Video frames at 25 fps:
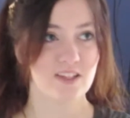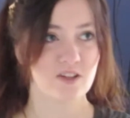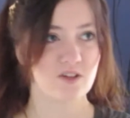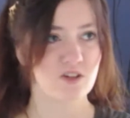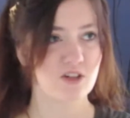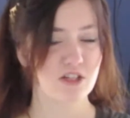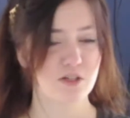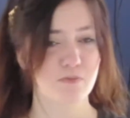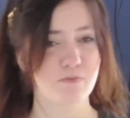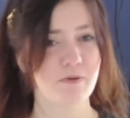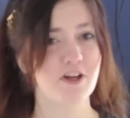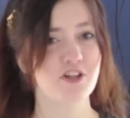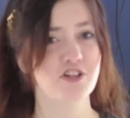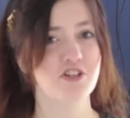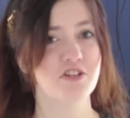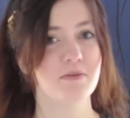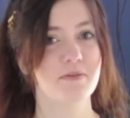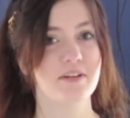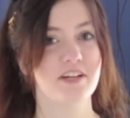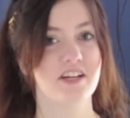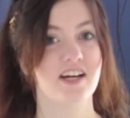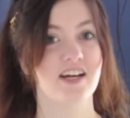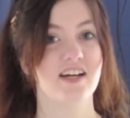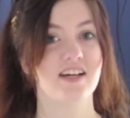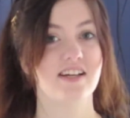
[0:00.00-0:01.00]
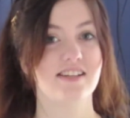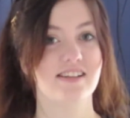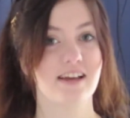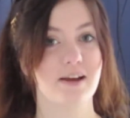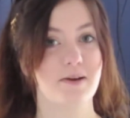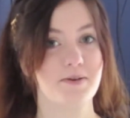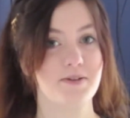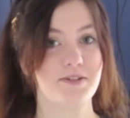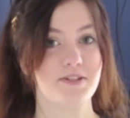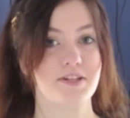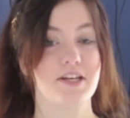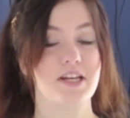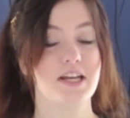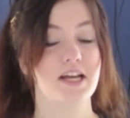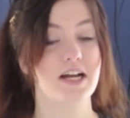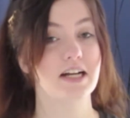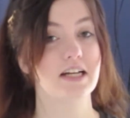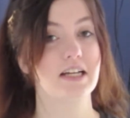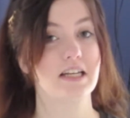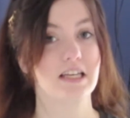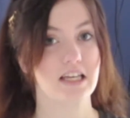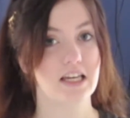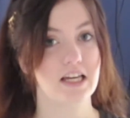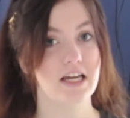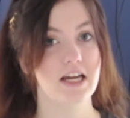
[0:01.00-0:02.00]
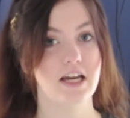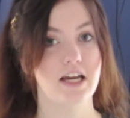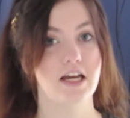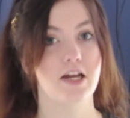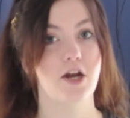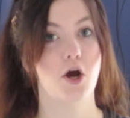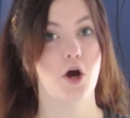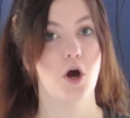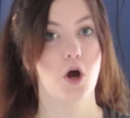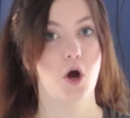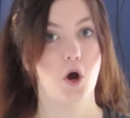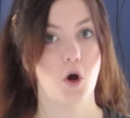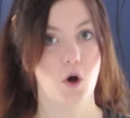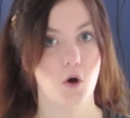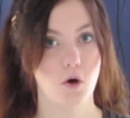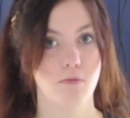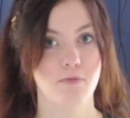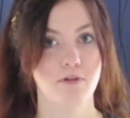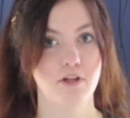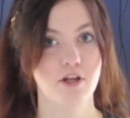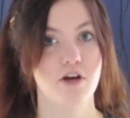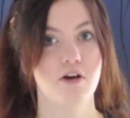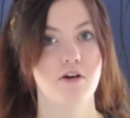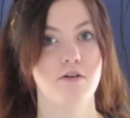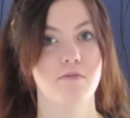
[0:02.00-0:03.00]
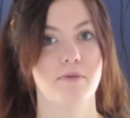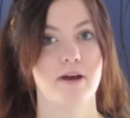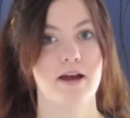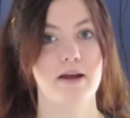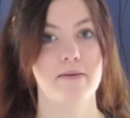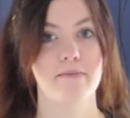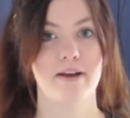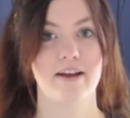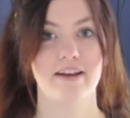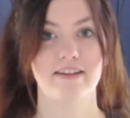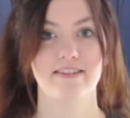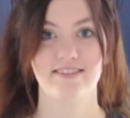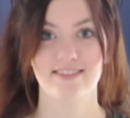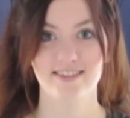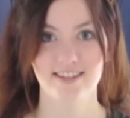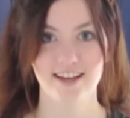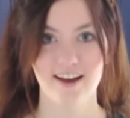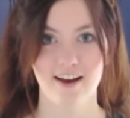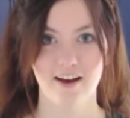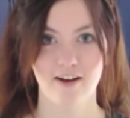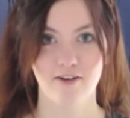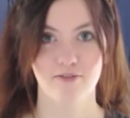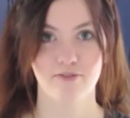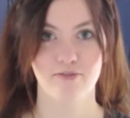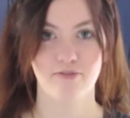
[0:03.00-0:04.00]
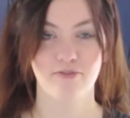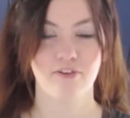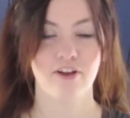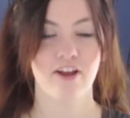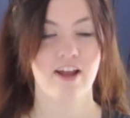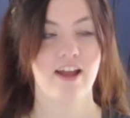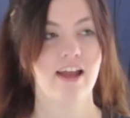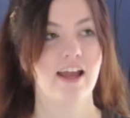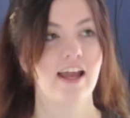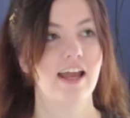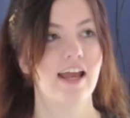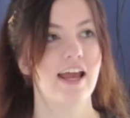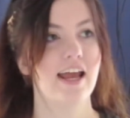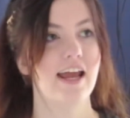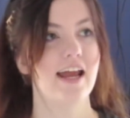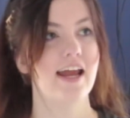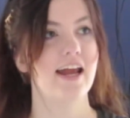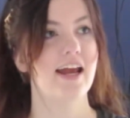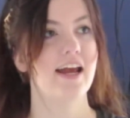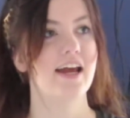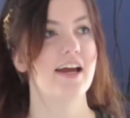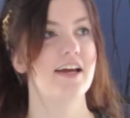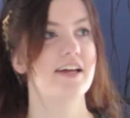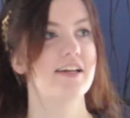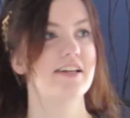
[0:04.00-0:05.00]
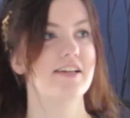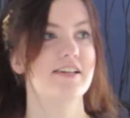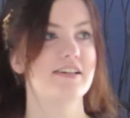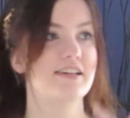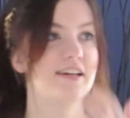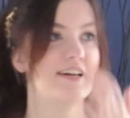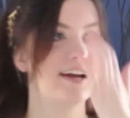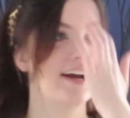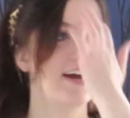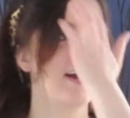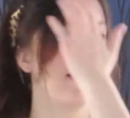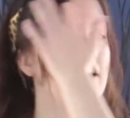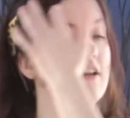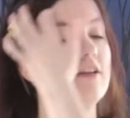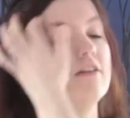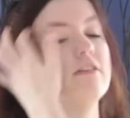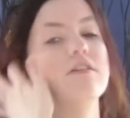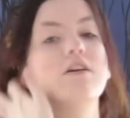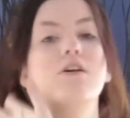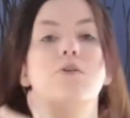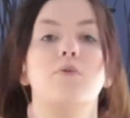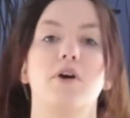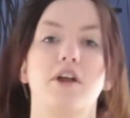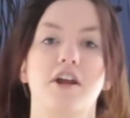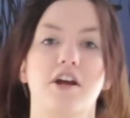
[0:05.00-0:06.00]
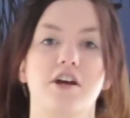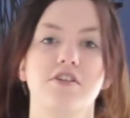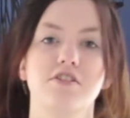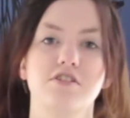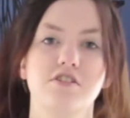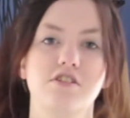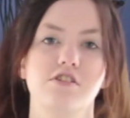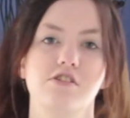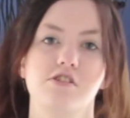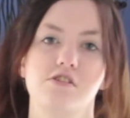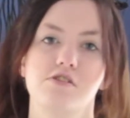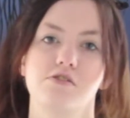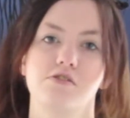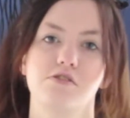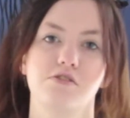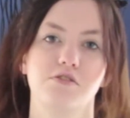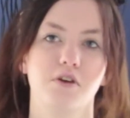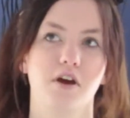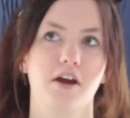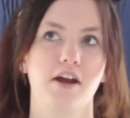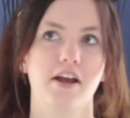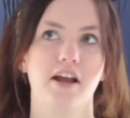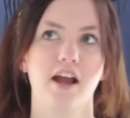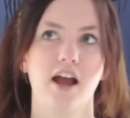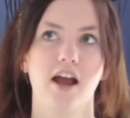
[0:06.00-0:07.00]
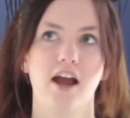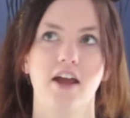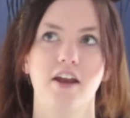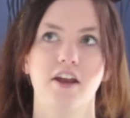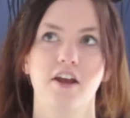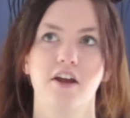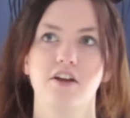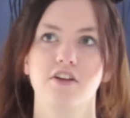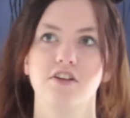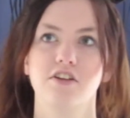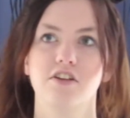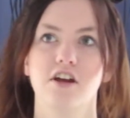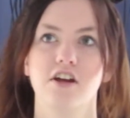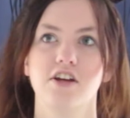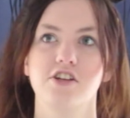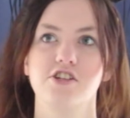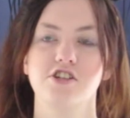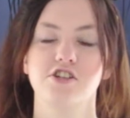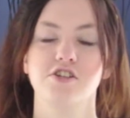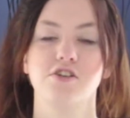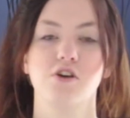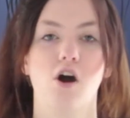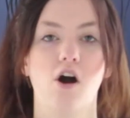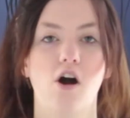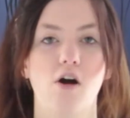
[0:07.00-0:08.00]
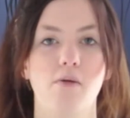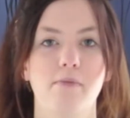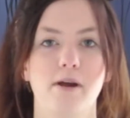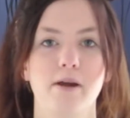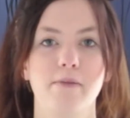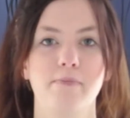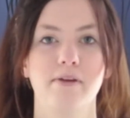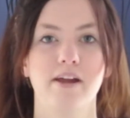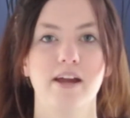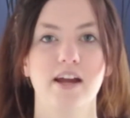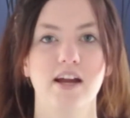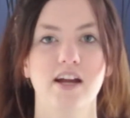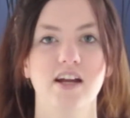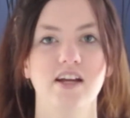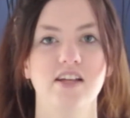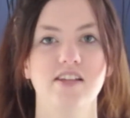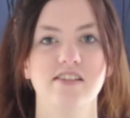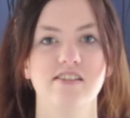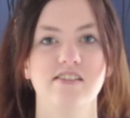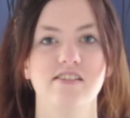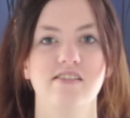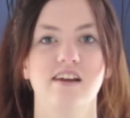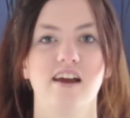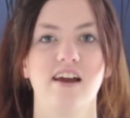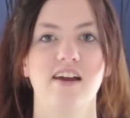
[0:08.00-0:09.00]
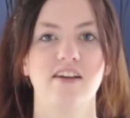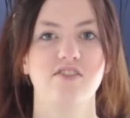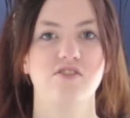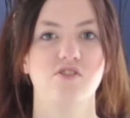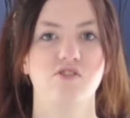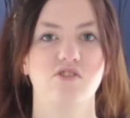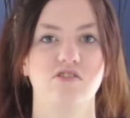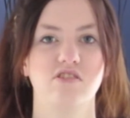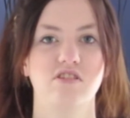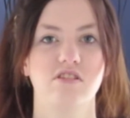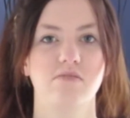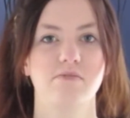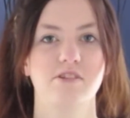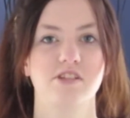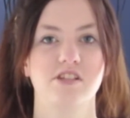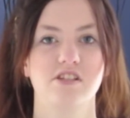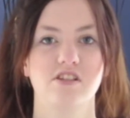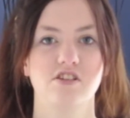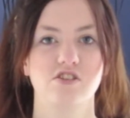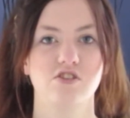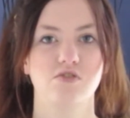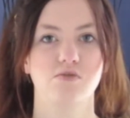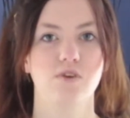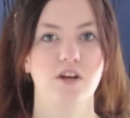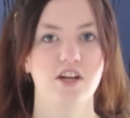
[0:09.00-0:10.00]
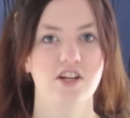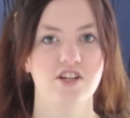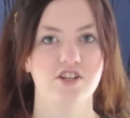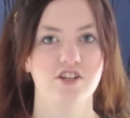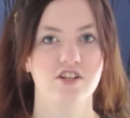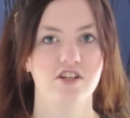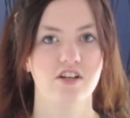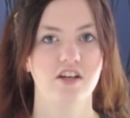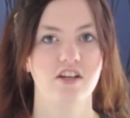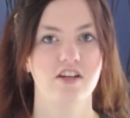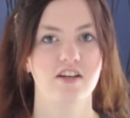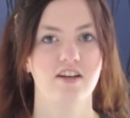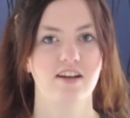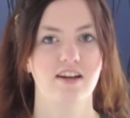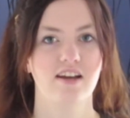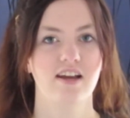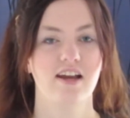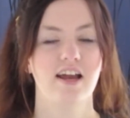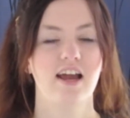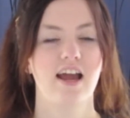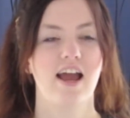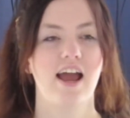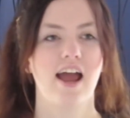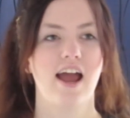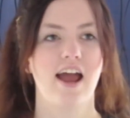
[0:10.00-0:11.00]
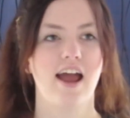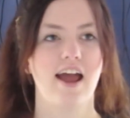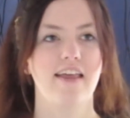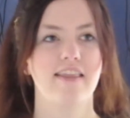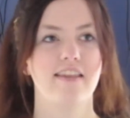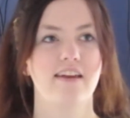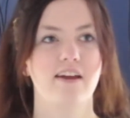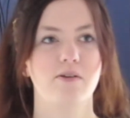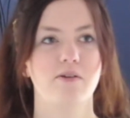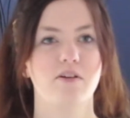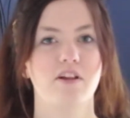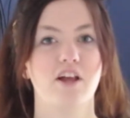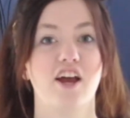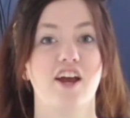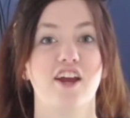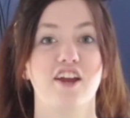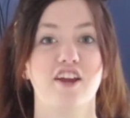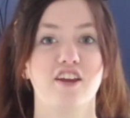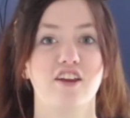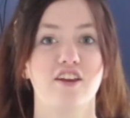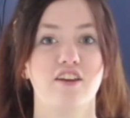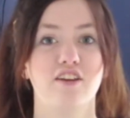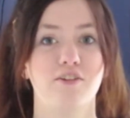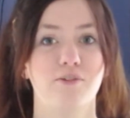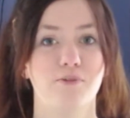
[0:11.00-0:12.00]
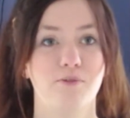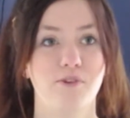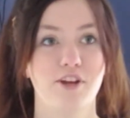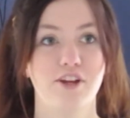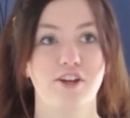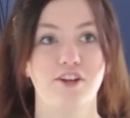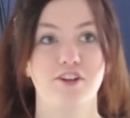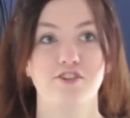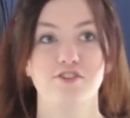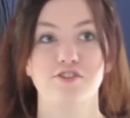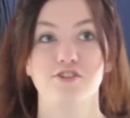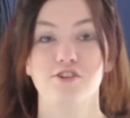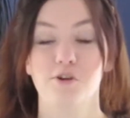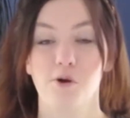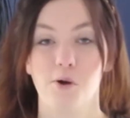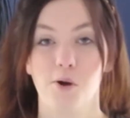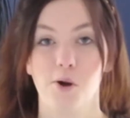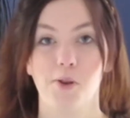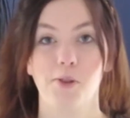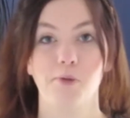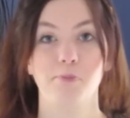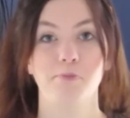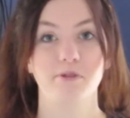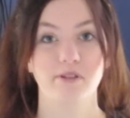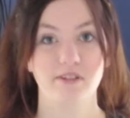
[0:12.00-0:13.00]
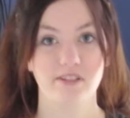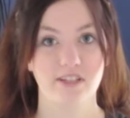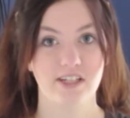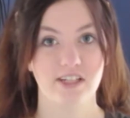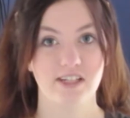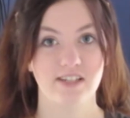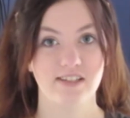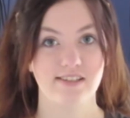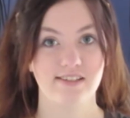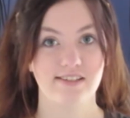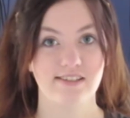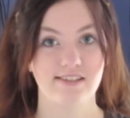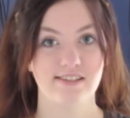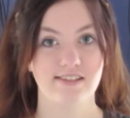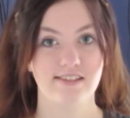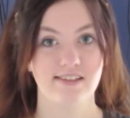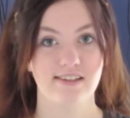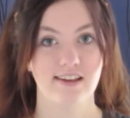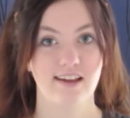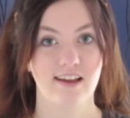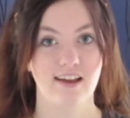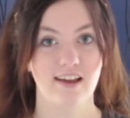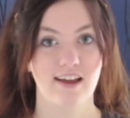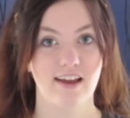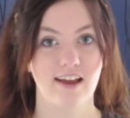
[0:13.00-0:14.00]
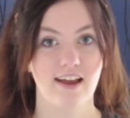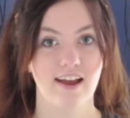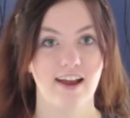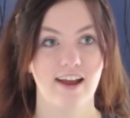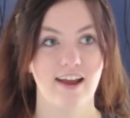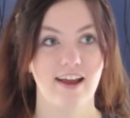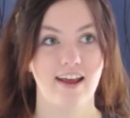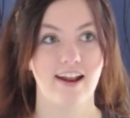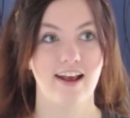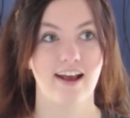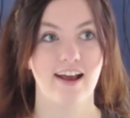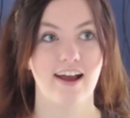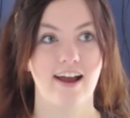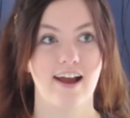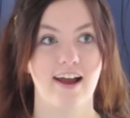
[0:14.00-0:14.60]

especially because I was a young kid home alone by myself and I didn't know what else to do. So I just called my parents. I told them the situation and they were like, you need to call the police. And